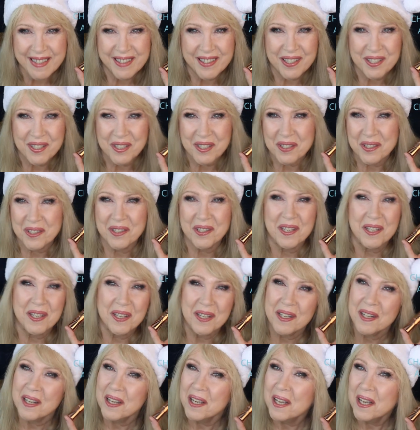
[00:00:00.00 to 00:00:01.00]
This is
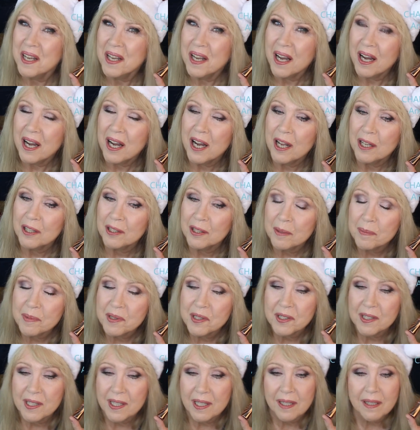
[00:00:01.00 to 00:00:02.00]
the
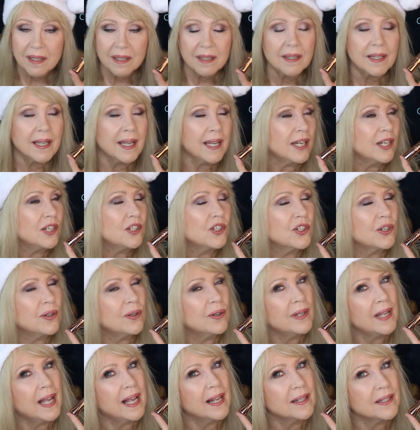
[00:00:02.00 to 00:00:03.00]
lipstick,
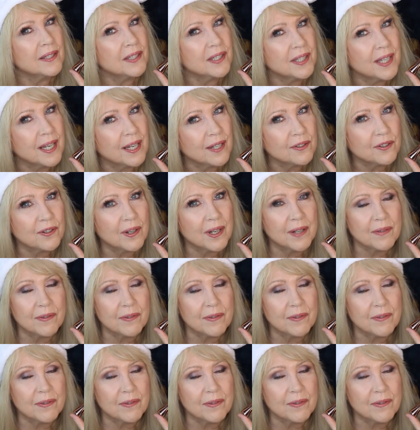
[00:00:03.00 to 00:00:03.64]
Angel Alessandra.